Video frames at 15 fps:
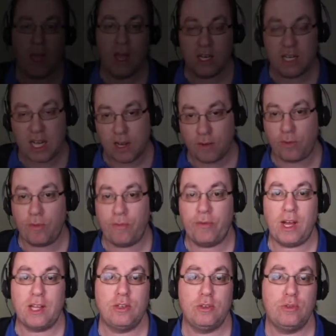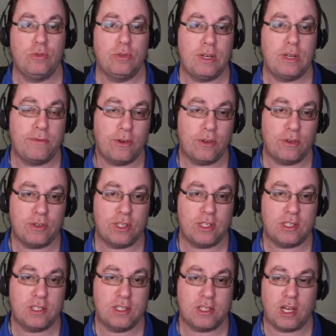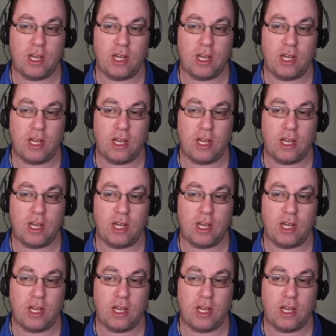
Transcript: Now, if you find you do need further assistance,